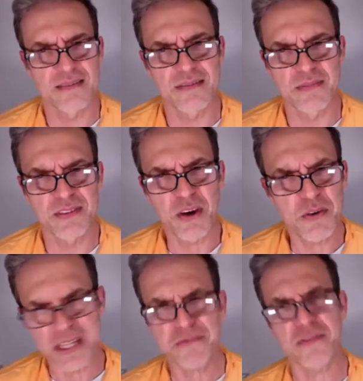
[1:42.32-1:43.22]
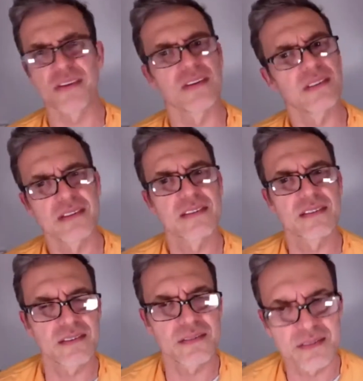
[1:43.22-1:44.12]
So different
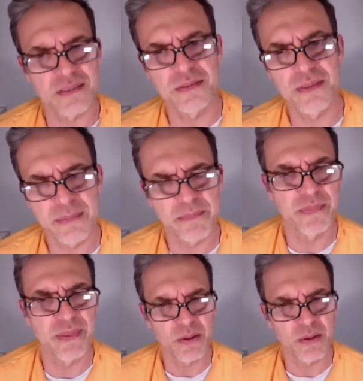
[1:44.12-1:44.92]
to it